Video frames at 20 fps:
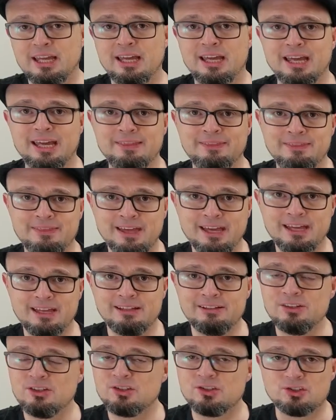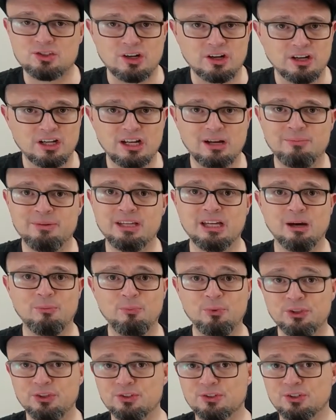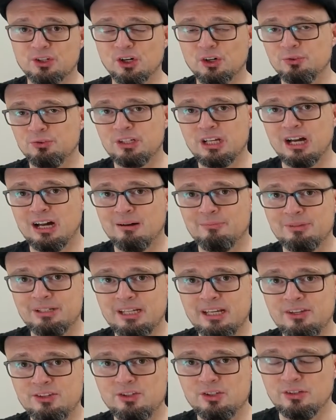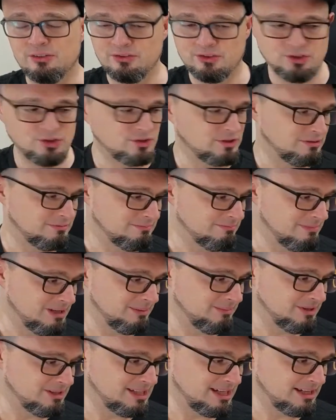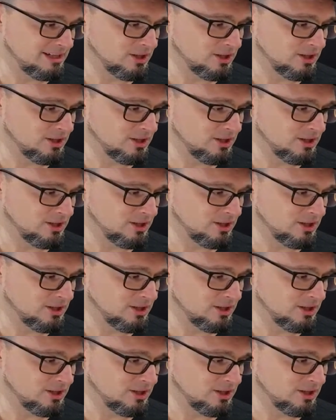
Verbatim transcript: and then start coming up with your own combinations. You could maybe take a